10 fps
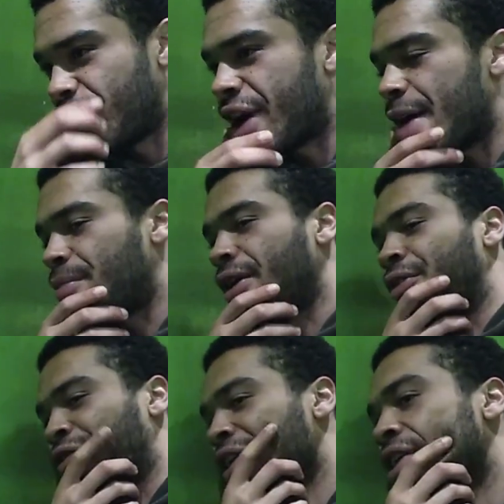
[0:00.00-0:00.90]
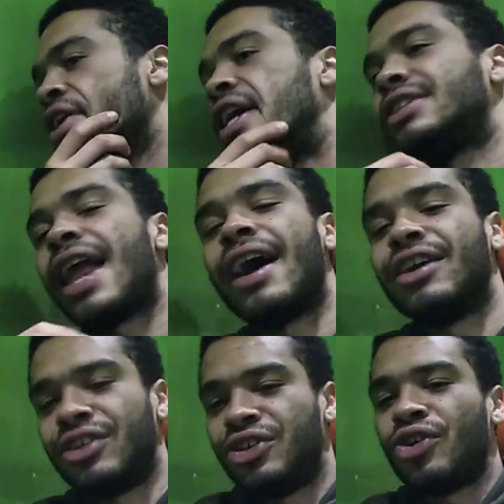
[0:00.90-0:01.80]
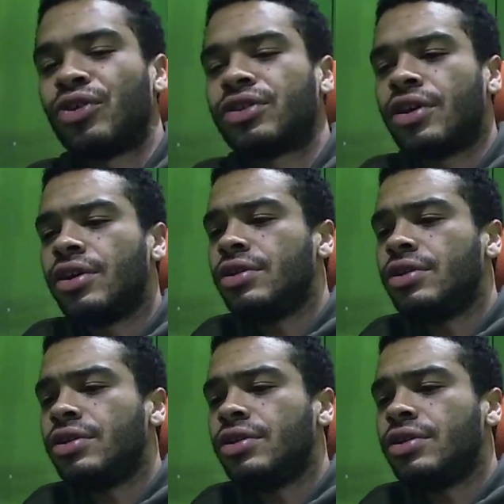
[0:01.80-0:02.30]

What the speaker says: They're right, bro. It's like, you know,